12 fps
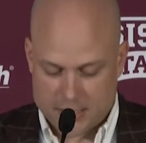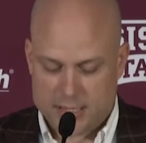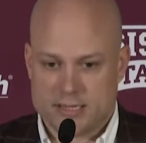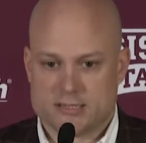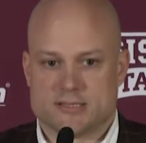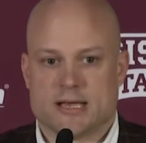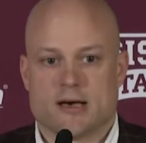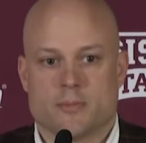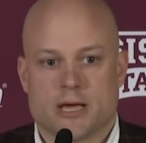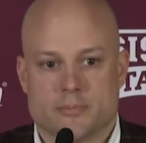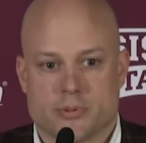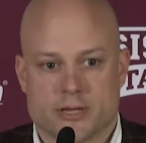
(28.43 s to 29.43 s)
It is now
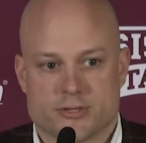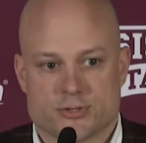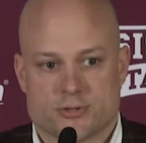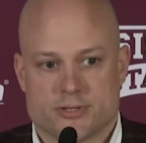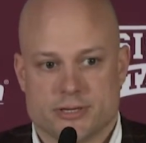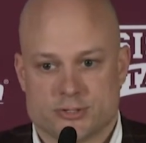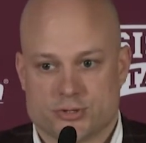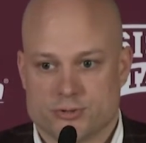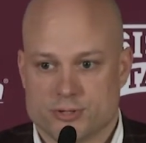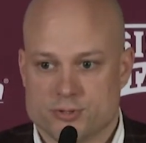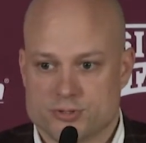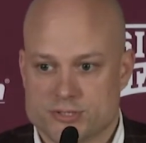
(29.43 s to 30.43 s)
my pleasure to
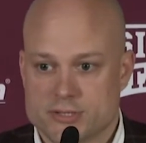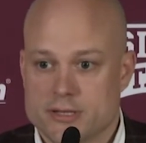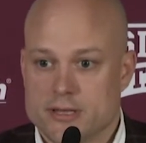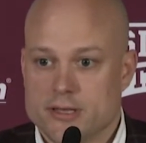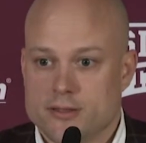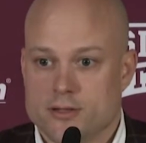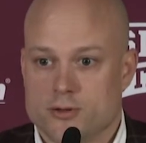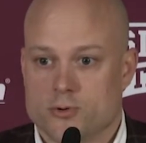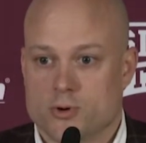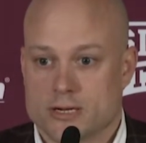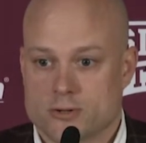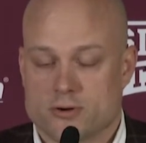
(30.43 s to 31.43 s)
introduce the
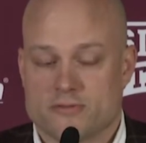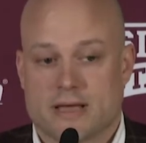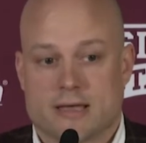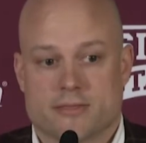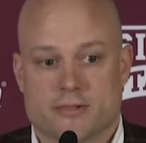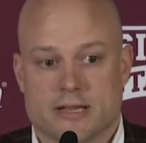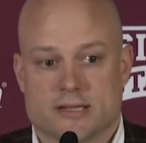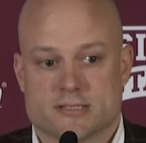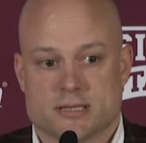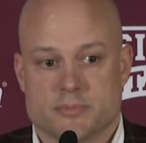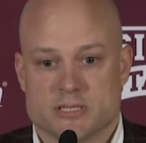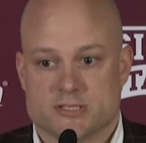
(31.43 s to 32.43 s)
Director of Athletics
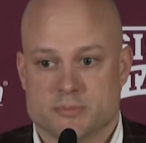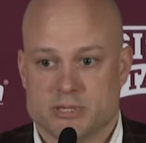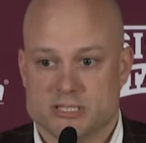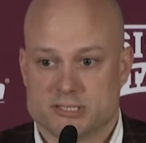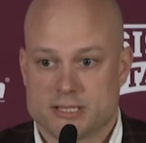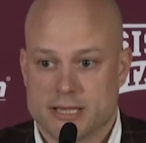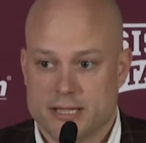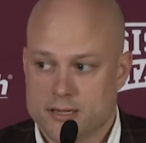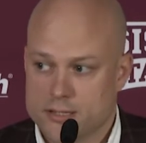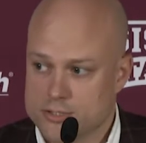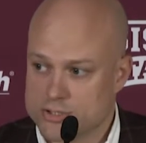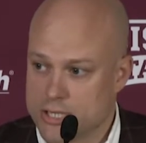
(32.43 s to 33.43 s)
at Mississippi
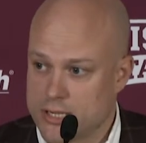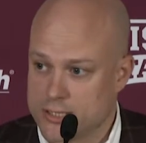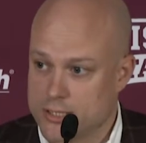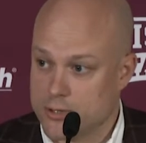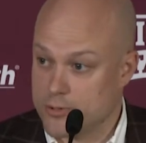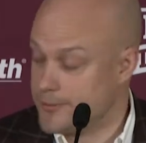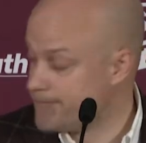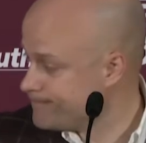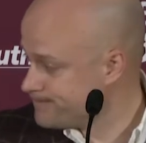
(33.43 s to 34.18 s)
State, John Cohen.